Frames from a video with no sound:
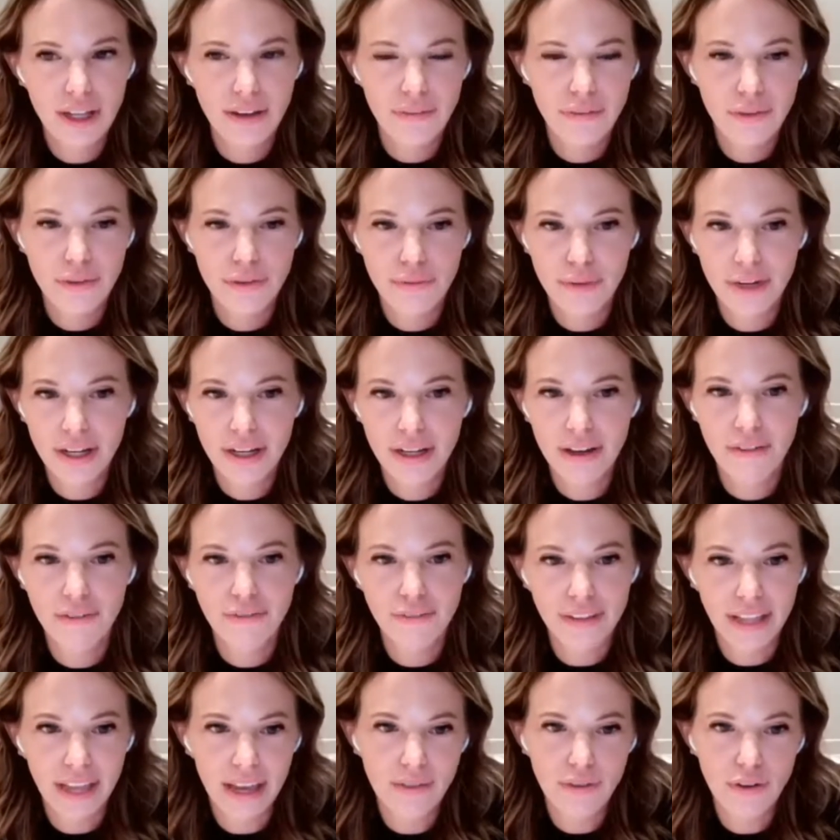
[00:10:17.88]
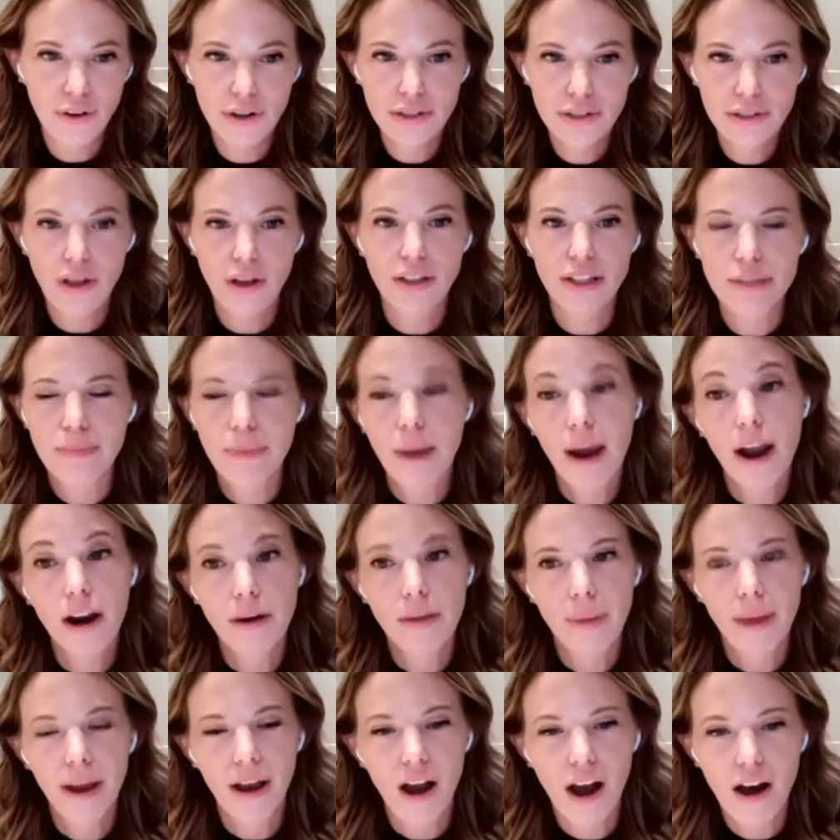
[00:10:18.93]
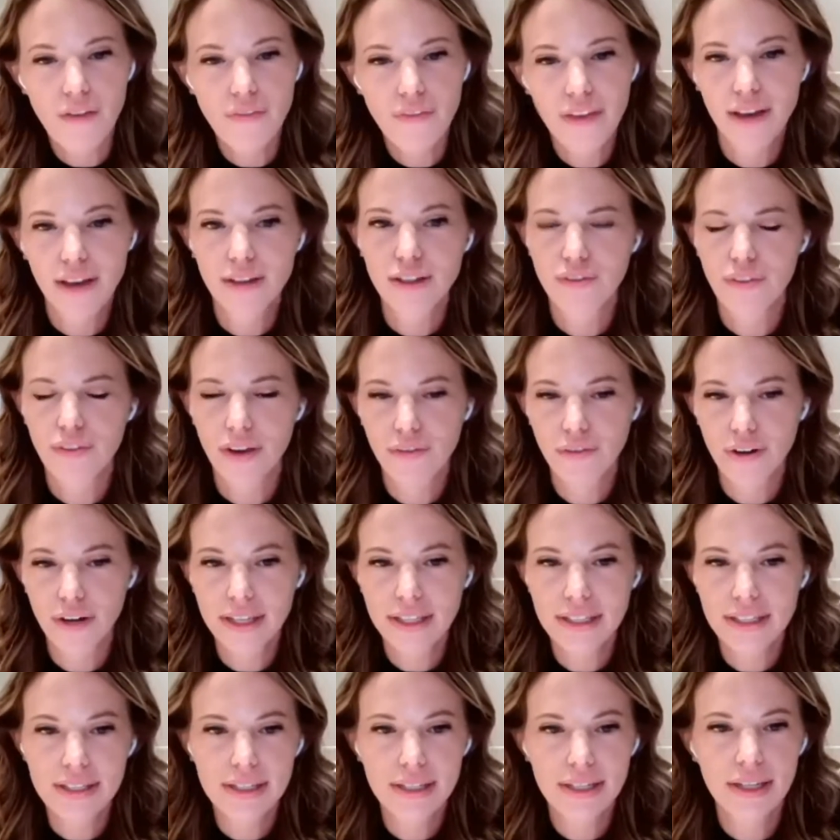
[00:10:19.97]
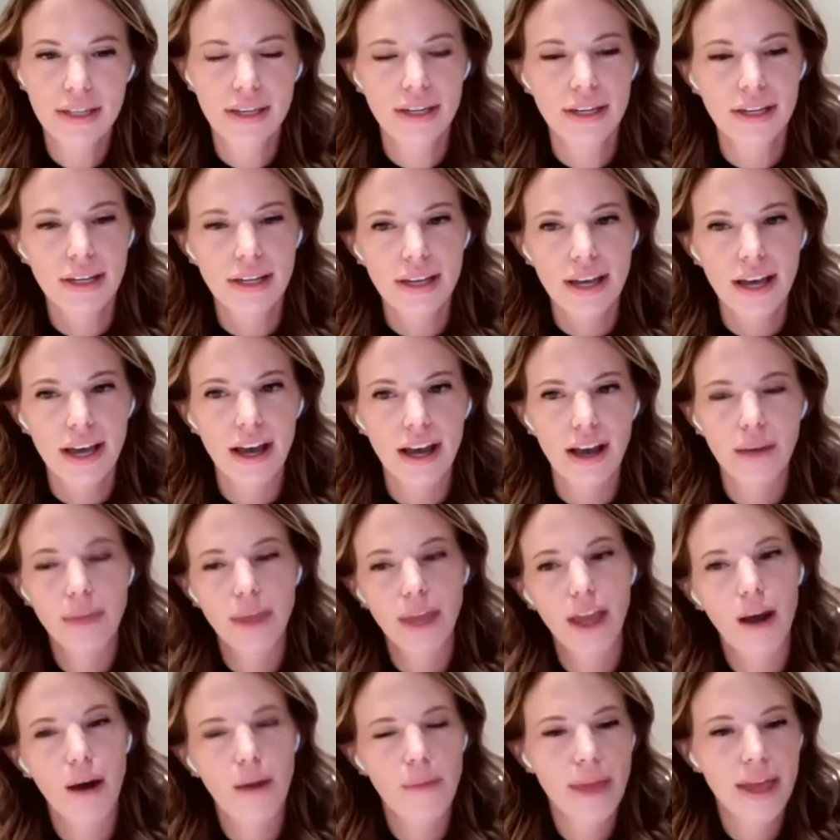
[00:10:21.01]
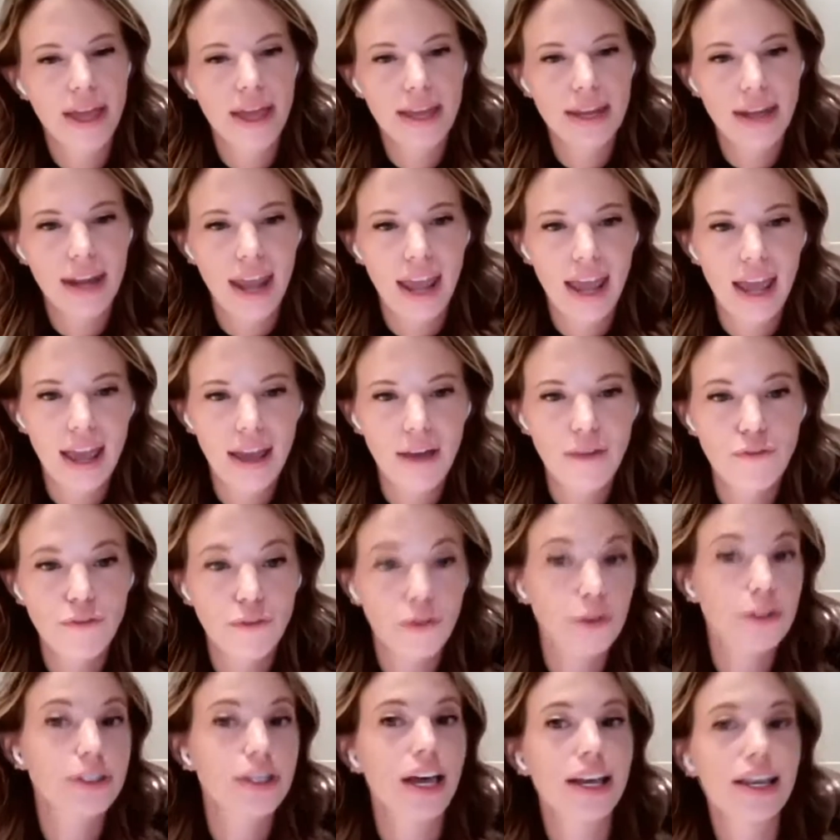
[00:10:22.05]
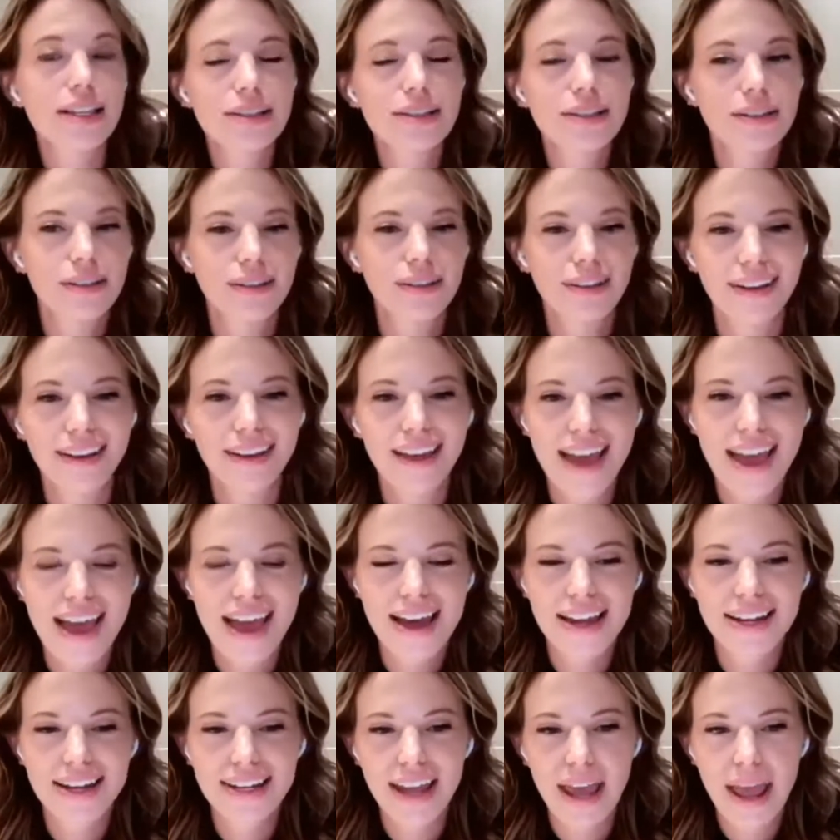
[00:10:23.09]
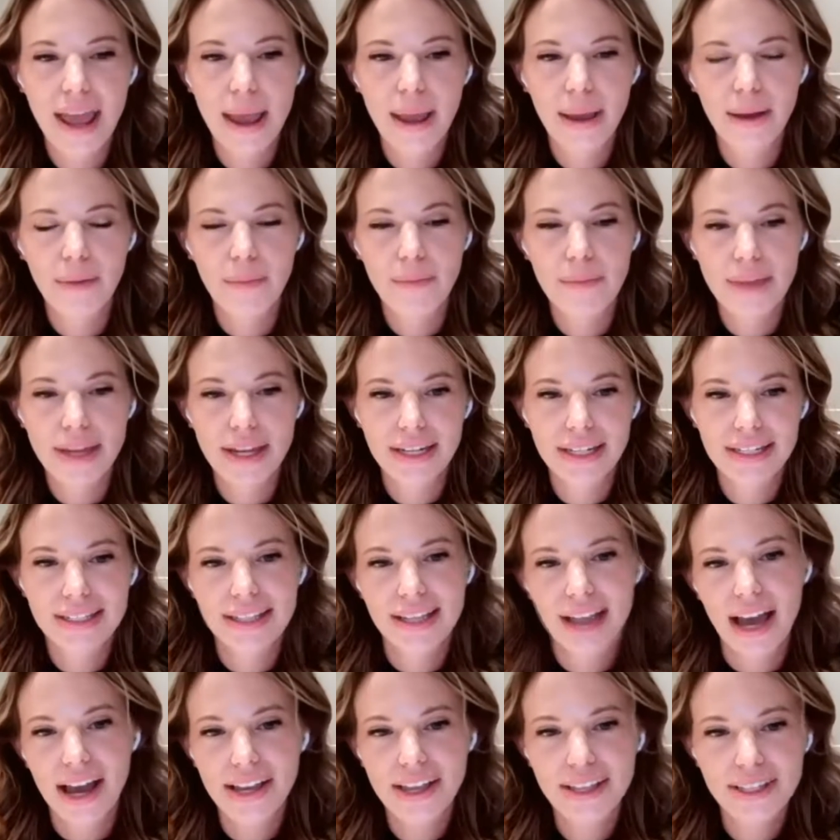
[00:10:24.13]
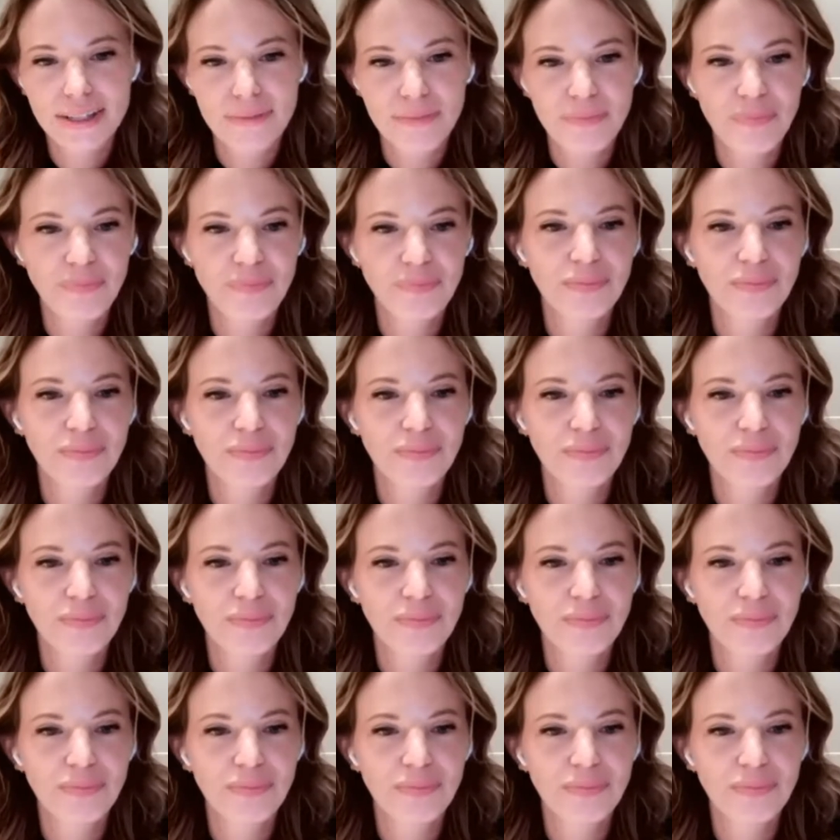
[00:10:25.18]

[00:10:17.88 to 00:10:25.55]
they have 3 flavors, all inspired by coffeehouse favorites. They come in a full size and a mini size.